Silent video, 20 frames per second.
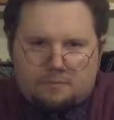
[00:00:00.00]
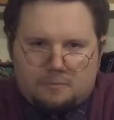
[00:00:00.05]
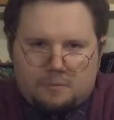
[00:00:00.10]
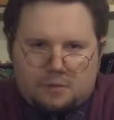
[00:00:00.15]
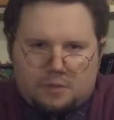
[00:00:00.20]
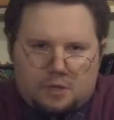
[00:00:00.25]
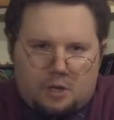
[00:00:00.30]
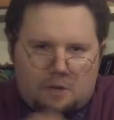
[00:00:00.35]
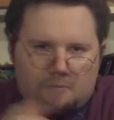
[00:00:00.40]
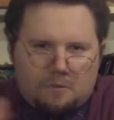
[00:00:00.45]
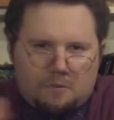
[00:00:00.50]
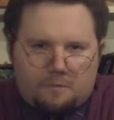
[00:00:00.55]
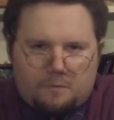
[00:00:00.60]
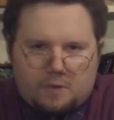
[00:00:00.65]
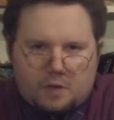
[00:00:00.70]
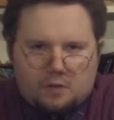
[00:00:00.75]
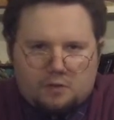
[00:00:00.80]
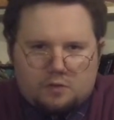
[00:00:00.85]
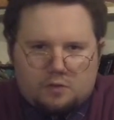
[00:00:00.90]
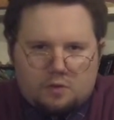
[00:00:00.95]
Some
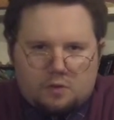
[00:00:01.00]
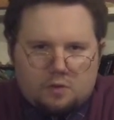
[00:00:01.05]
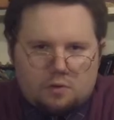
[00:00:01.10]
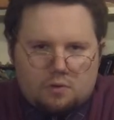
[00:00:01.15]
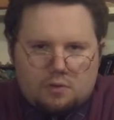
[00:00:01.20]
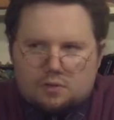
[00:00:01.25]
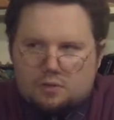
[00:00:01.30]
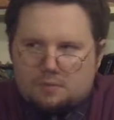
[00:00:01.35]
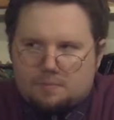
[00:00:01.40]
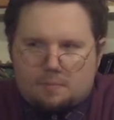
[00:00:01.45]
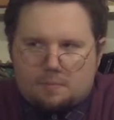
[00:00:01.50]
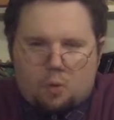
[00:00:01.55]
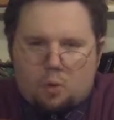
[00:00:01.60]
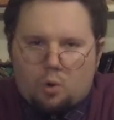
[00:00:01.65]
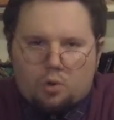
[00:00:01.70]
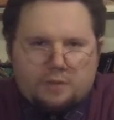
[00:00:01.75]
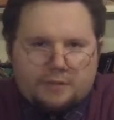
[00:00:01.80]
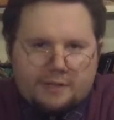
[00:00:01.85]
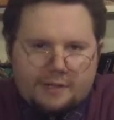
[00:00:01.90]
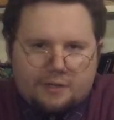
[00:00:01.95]
professors or
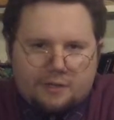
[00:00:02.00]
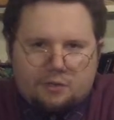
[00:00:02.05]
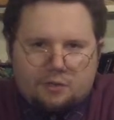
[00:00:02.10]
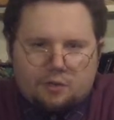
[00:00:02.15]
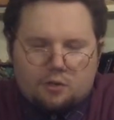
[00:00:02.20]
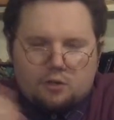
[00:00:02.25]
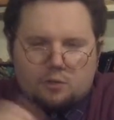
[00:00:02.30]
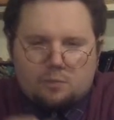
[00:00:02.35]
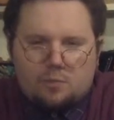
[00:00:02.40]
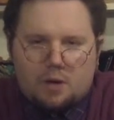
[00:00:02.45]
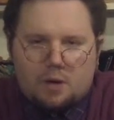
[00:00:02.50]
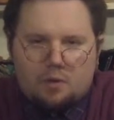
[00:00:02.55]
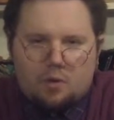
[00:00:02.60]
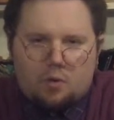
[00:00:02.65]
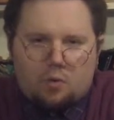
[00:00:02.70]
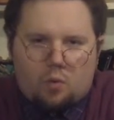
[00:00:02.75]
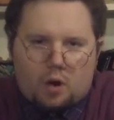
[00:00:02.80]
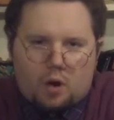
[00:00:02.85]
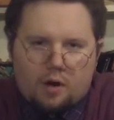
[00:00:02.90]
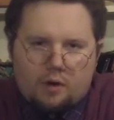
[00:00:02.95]
teachers may
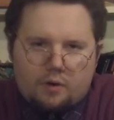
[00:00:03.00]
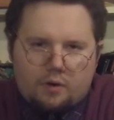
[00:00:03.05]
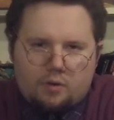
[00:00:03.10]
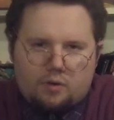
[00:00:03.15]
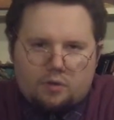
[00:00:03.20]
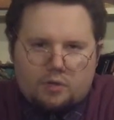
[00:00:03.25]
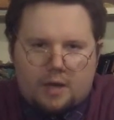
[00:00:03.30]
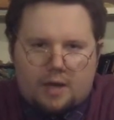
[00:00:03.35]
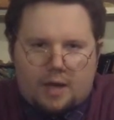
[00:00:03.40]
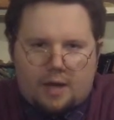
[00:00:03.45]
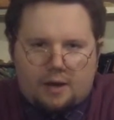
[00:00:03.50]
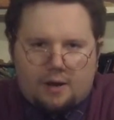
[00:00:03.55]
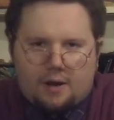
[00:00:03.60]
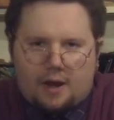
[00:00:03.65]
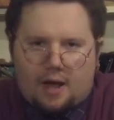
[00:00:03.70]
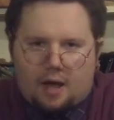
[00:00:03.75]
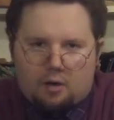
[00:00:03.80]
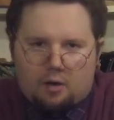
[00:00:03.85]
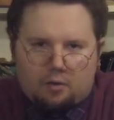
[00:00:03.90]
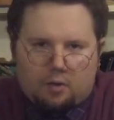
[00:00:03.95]
require you to add an
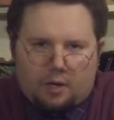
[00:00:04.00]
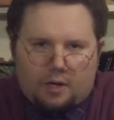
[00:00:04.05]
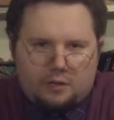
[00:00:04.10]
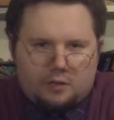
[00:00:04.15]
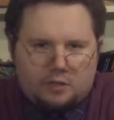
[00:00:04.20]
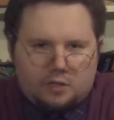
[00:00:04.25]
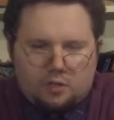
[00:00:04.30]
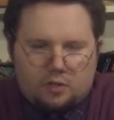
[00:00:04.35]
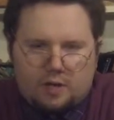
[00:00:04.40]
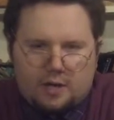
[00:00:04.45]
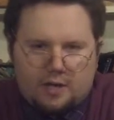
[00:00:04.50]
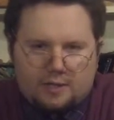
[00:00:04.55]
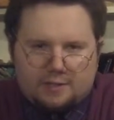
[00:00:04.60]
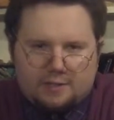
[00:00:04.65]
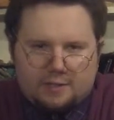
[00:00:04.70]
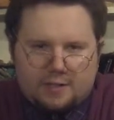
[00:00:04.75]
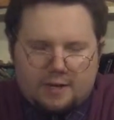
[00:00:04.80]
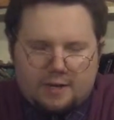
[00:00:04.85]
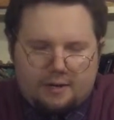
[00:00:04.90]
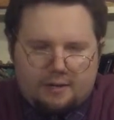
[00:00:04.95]
outline to your
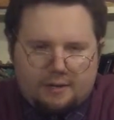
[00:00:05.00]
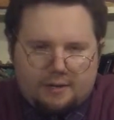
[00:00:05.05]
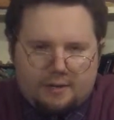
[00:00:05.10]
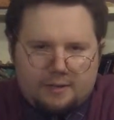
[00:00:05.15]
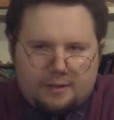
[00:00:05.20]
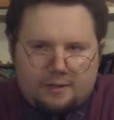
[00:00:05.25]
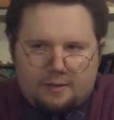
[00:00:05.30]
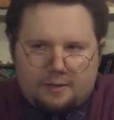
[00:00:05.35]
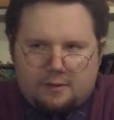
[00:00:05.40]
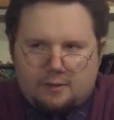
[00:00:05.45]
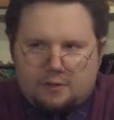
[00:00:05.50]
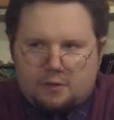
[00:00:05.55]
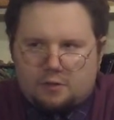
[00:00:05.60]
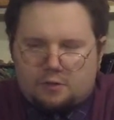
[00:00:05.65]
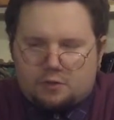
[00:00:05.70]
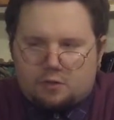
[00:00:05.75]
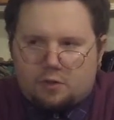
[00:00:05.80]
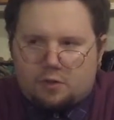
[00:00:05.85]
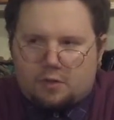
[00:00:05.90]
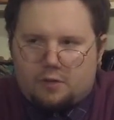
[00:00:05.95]
essay. This is
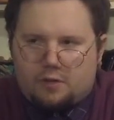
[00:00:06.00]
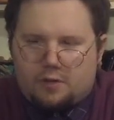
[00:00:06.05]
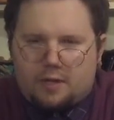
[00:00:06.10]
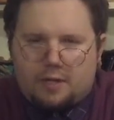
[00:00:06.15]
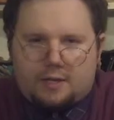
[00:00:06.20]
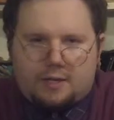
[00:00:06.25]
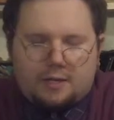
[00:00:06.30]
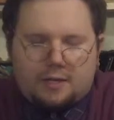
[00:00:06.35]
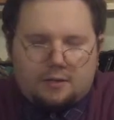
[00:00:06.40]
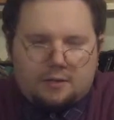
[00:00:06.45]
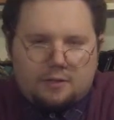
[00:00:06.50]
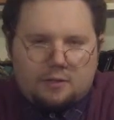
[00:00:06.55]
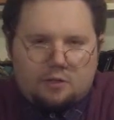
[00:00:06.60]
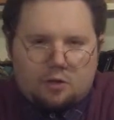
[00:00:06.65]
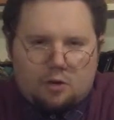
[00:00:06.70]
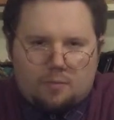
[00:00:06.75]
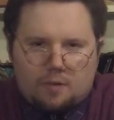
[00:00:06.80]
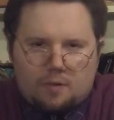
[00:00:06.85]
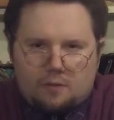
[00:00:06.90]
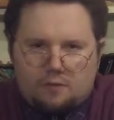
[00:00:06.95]
so that they can
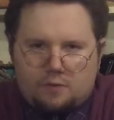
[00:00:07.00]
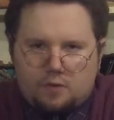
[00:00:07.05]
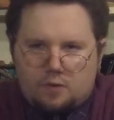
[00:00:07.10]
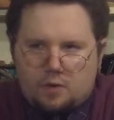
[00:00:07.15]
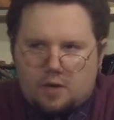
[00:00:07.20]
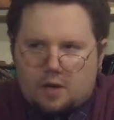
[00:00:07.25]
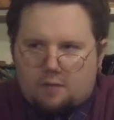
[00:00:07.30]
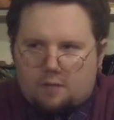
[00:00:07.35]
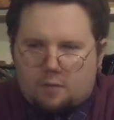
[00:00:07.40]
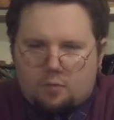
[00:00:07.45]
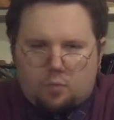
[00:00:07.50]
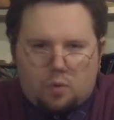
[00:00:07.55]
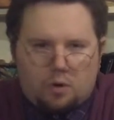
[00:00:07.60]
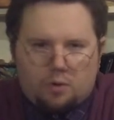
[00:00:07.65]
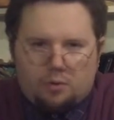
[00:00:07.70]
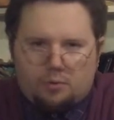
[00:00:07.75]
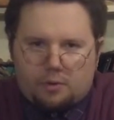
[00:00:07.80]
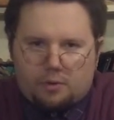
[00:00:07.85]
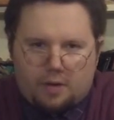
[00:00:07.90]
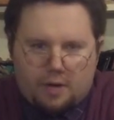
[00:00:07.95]
determine if you have a well
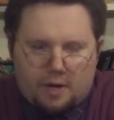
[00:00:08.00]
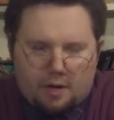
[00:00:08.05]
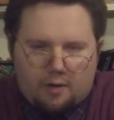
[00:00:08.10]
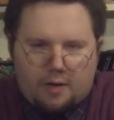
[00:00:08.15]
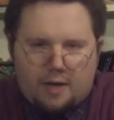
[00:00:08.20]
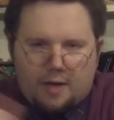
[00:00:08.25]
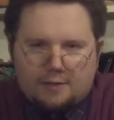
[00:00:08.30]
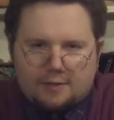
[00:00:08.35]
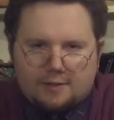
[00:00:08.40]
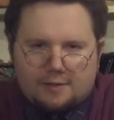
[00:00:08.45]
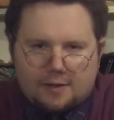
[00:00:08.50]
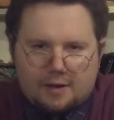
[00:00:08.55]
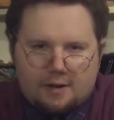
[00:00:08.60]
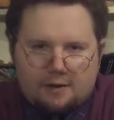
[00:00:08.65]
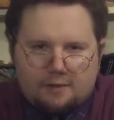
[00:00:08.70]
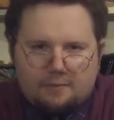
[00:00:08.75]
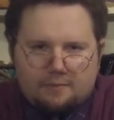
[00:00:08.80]
thought out essay.